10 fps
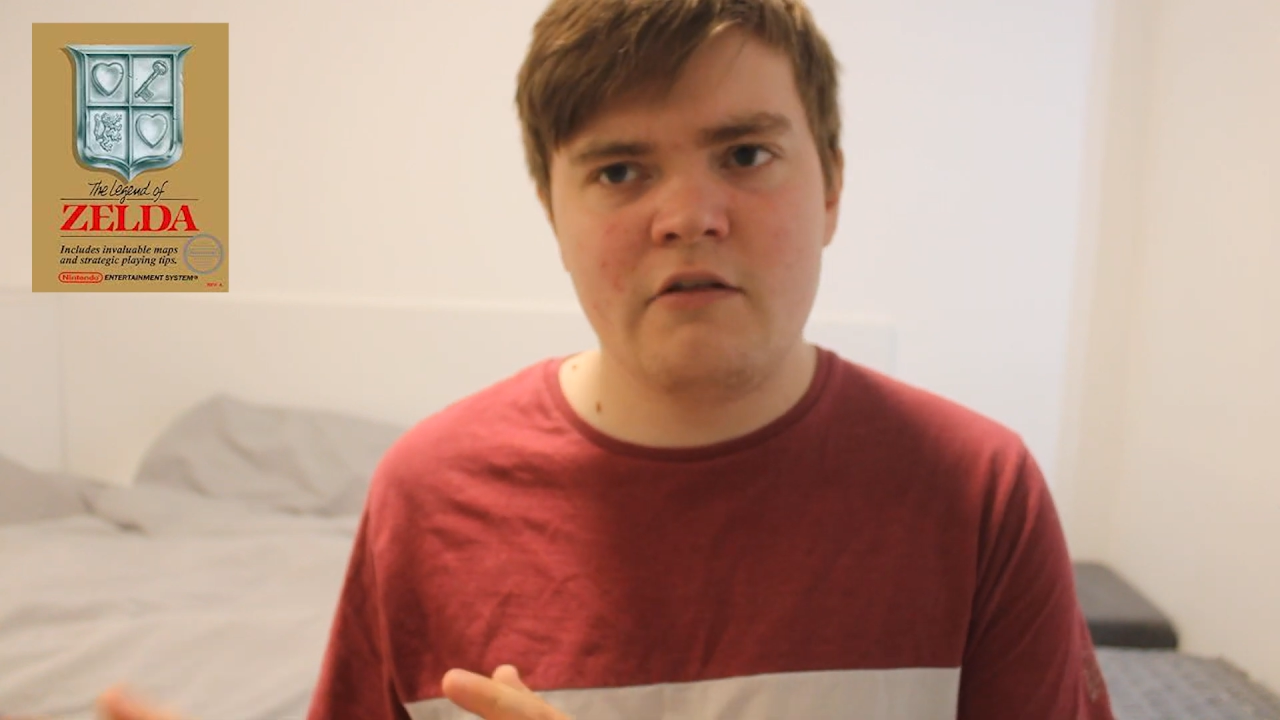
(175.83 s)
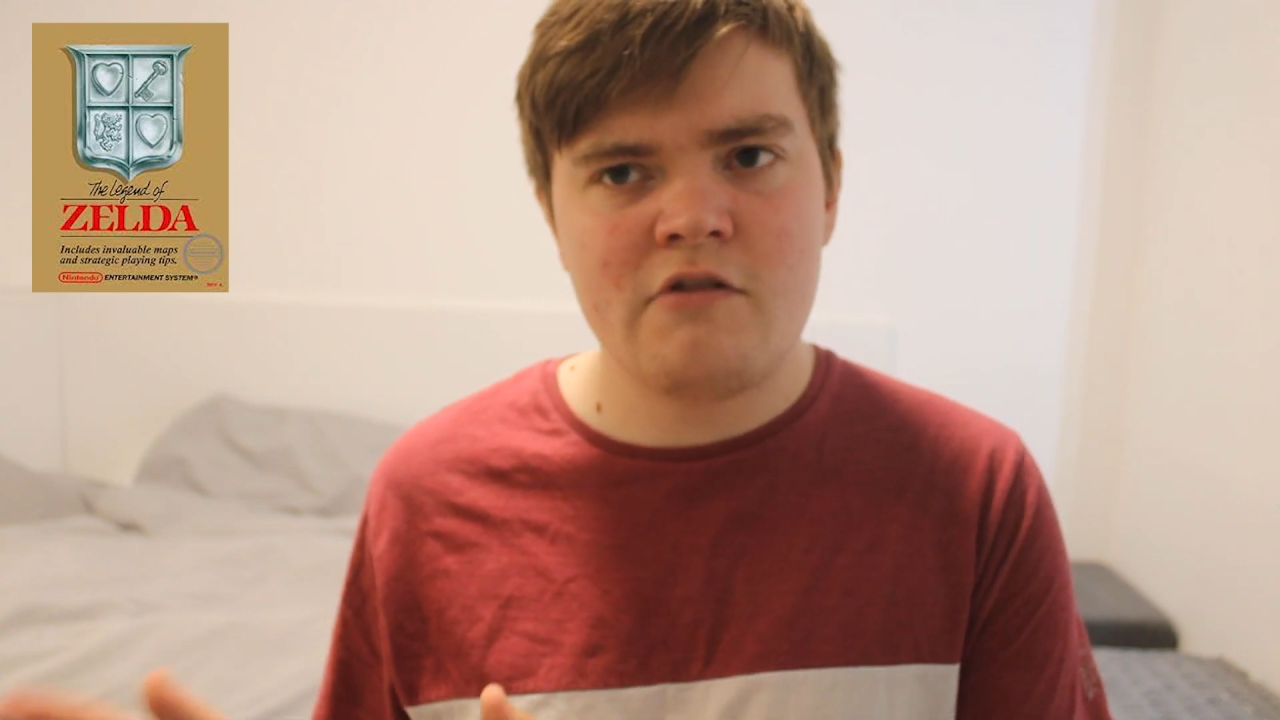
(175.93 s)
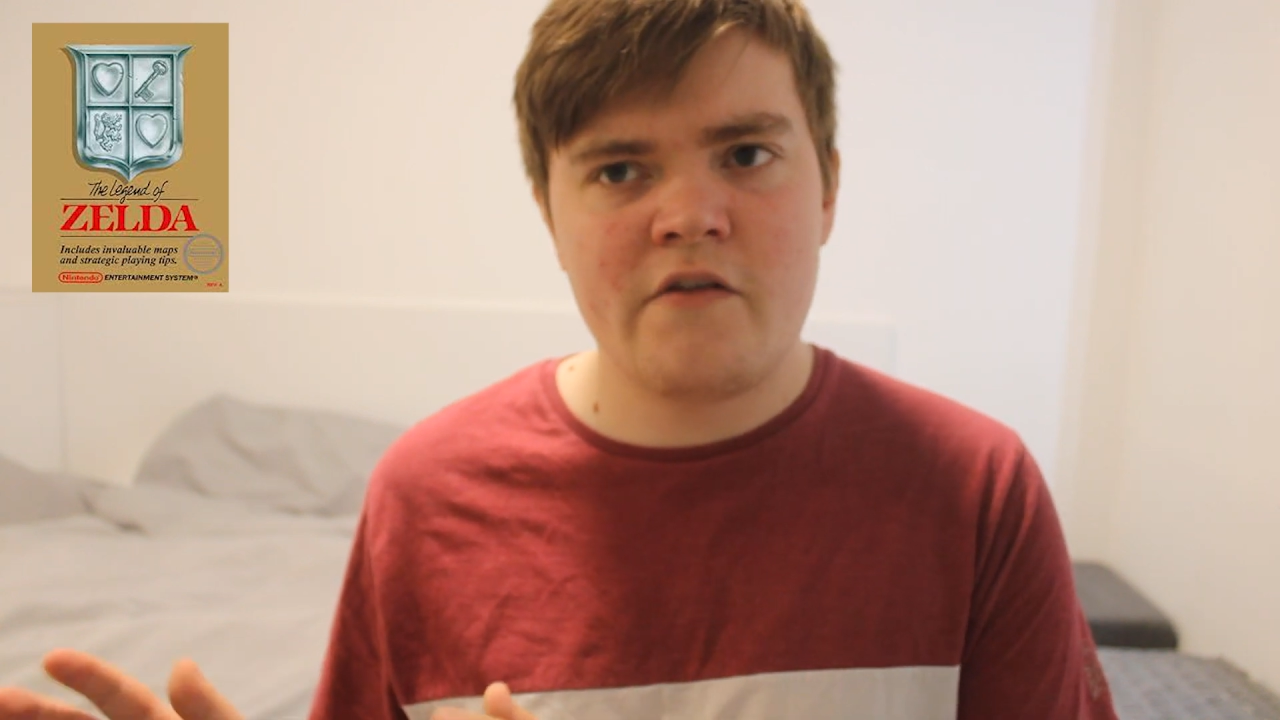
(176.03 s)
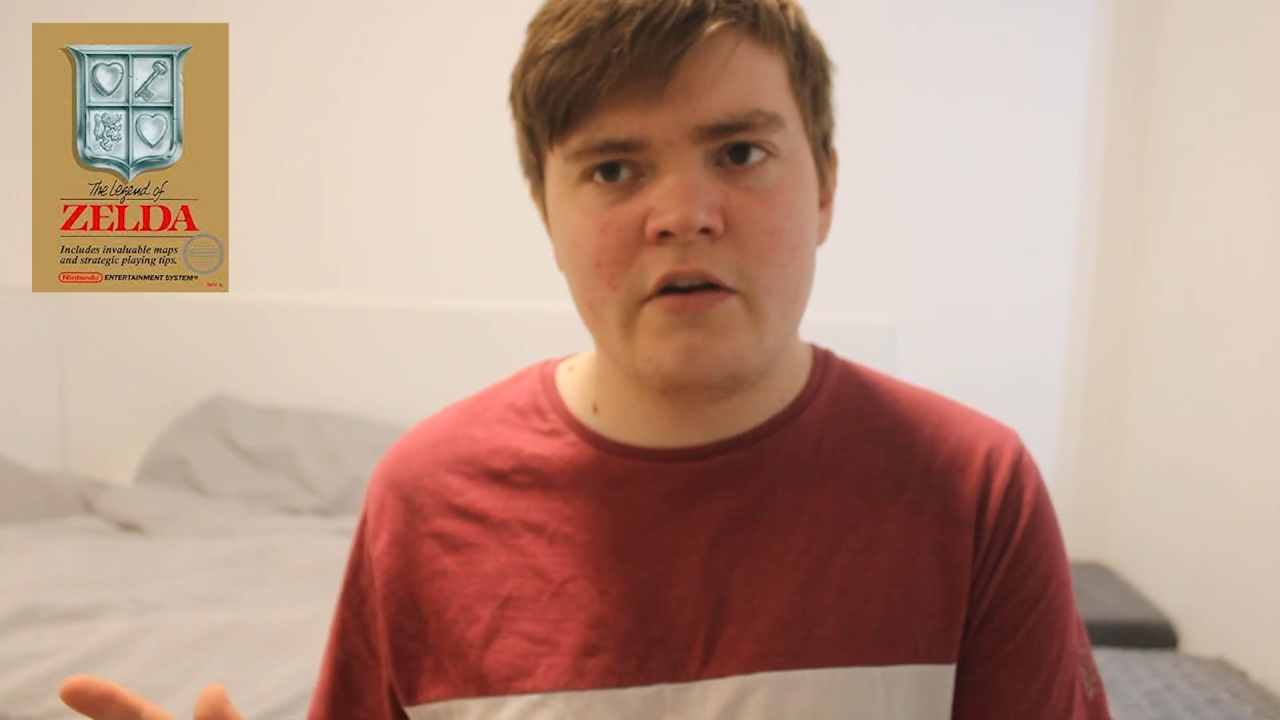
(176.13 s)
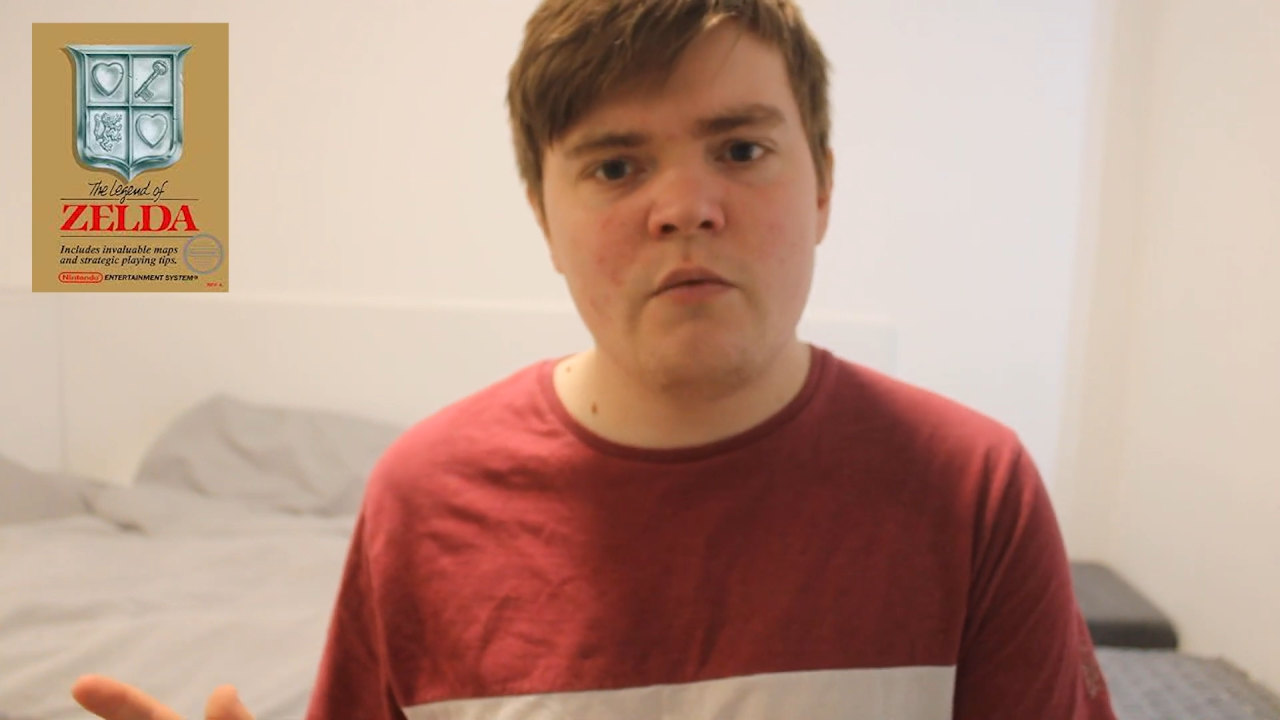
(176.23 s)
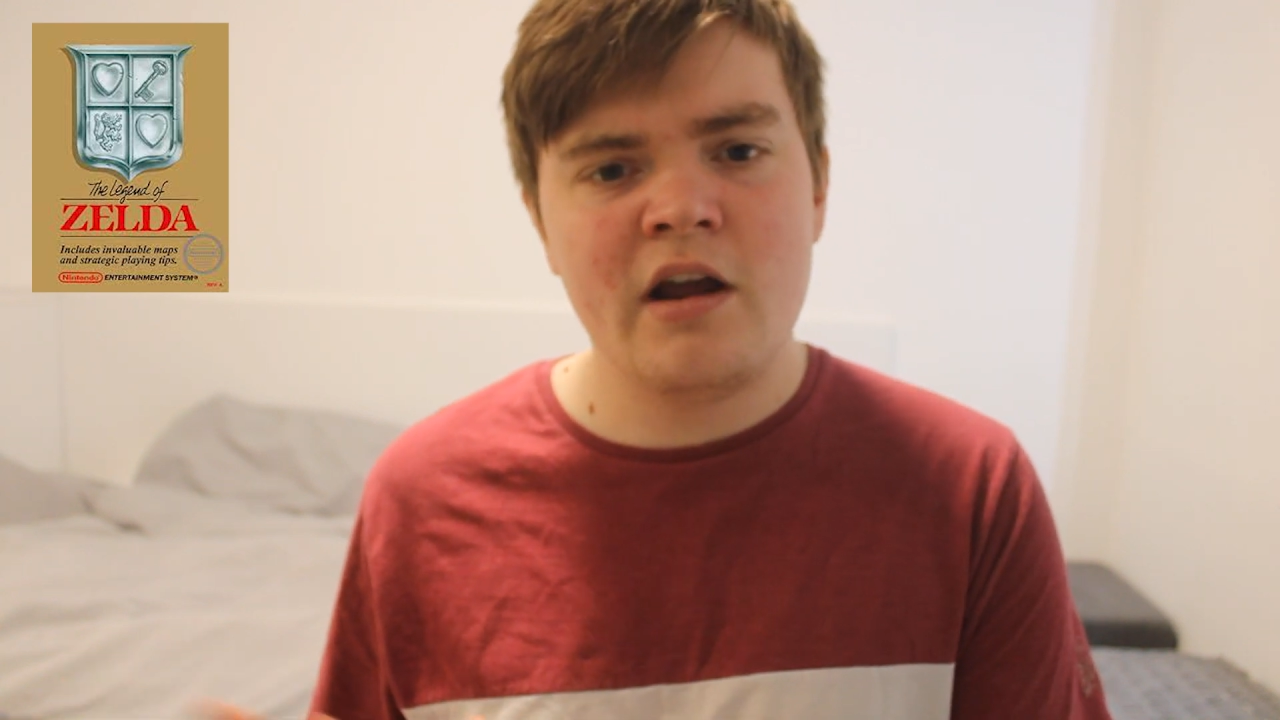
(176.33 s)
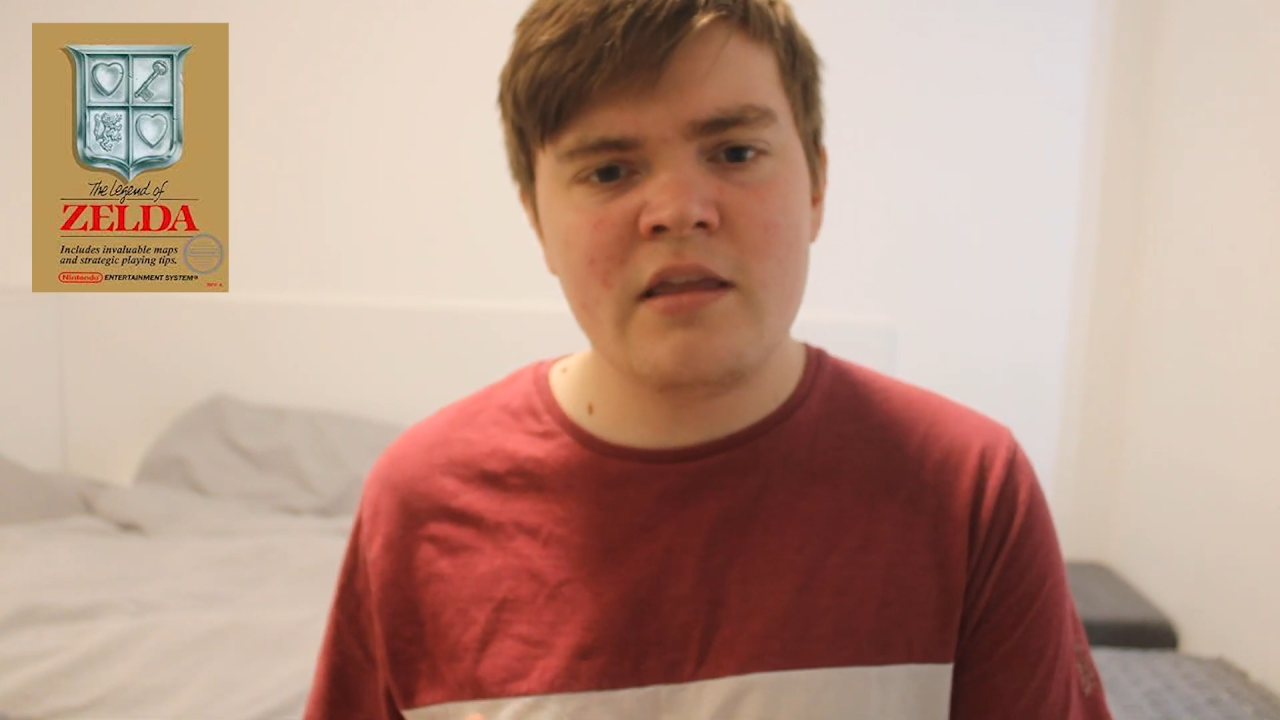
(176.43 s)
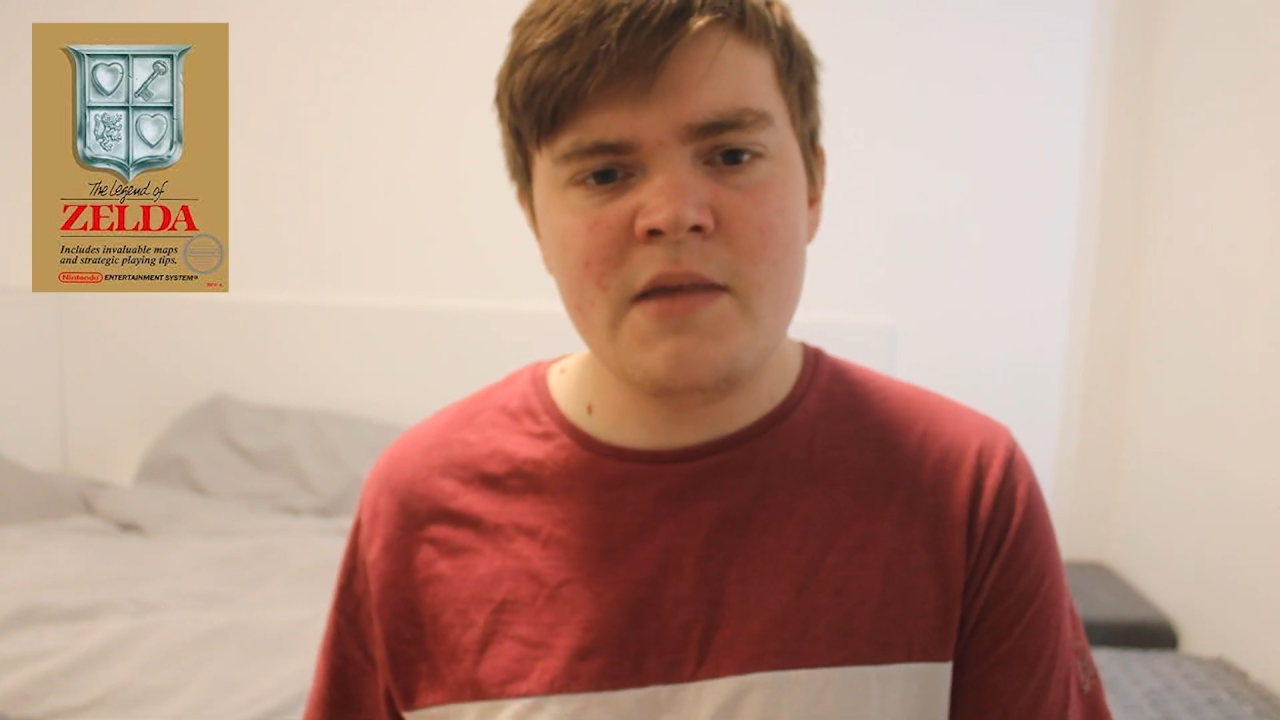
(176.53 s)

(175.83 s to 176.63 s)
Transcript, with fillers: graphic wise,